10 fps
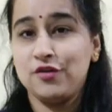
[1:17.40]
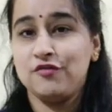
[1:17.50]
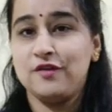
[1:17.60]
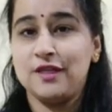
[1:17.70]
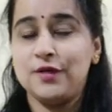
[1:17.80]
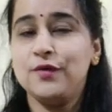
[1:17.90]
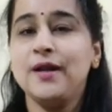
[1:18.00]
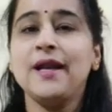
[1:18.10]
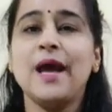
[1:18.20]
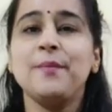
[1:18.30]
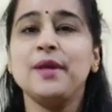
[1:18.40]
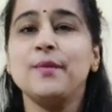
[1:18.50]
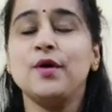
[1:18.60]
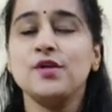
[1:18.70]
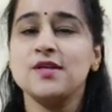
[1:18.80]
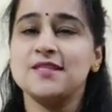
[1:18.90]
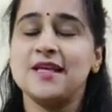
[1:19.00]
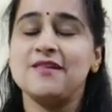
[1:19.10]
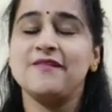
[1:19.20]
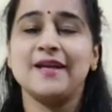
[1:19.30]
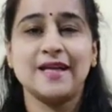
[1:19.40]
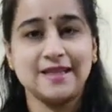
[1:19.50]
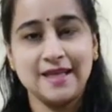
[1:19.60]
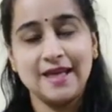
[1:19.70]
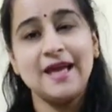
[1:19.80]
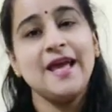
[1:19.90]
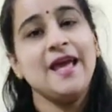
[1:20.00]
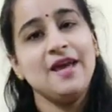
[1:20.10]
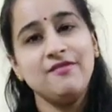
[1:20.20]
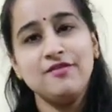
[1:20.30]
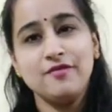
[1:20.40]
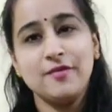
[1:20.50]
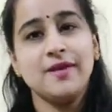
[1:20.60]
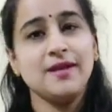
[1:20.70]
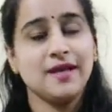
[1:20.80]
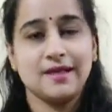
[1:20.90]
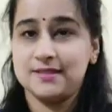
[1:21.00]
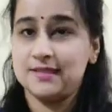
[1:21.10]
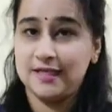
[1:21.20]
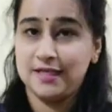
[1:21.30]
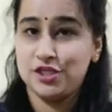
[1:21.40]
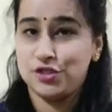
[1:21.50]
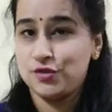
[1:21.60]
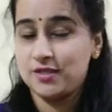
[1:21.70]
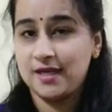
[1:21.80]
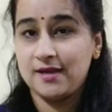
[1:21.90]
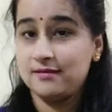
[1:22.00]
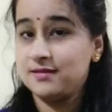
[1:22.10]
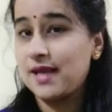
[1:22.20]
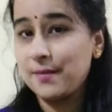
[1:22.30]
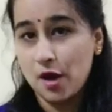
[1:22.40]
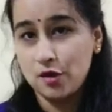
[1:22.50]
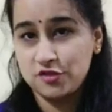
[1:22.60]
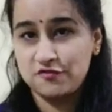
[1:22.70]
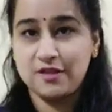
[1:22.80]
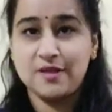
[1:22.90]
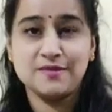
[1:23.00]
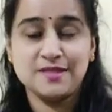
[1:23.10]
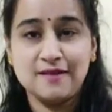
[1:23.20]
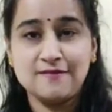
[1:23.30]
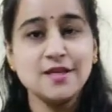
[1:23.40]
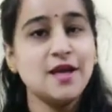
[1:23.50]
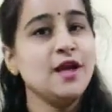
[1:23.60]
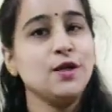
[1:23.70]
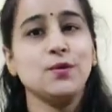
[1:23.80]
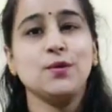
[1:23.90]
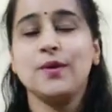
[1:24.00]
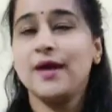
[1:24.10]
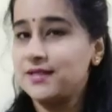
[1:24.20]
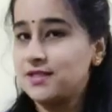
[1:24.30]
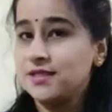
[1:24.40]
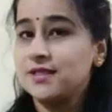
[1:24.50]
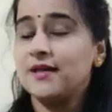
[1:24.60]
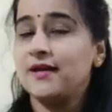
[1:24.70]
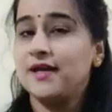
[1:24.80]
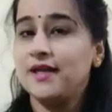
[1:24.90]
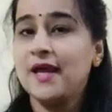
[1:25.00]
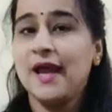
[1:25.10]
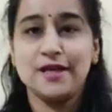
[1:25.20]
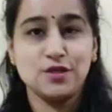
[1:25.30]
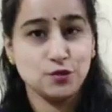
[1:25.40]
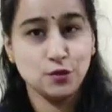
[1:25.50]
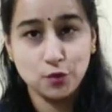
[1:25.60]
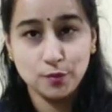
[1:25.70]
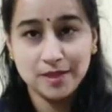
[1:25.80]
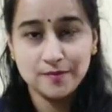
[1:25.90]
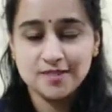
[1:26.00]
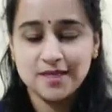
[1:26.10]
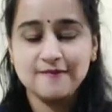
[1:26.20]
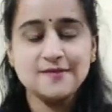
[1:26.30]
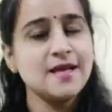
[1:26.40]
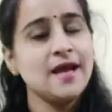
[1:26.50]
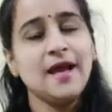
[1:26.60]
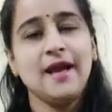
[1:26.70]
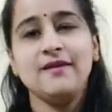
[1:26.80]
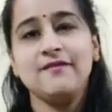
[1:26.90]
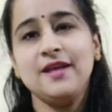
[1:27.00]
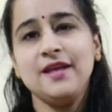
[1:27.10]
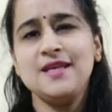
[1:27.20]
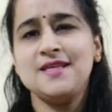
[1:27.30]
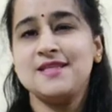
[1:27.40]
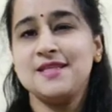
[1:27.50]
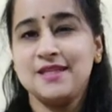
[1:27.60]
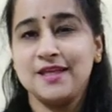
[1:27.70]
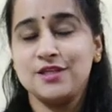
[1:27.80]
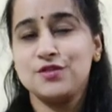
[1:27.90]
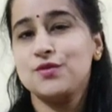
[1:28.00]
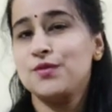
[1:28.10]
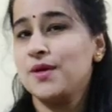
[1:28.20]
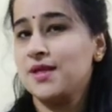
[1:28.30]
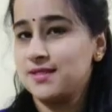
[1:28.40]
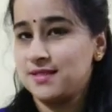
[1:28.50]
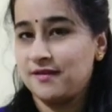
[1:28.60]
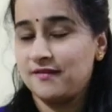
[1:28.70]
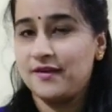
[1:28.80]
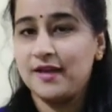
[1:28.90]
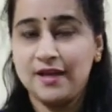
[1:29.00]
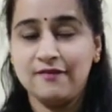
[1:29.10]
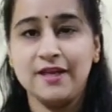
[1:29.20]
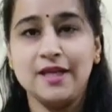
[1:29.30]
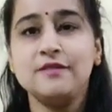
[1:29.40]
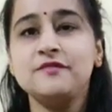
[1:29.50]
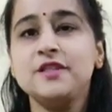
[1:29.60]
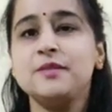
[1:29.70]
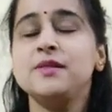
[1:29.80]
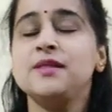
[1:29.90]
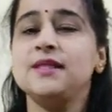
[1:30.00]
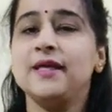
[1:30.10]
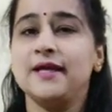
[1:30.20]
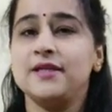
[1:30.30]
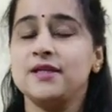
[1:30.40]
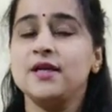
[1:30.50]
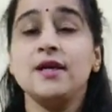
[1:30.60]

feel good and happy about yourself, and I think every woman and lady should take time out for themselves to get ready and to groom themselves. And a very easy thing to do is wearing very comfortable yet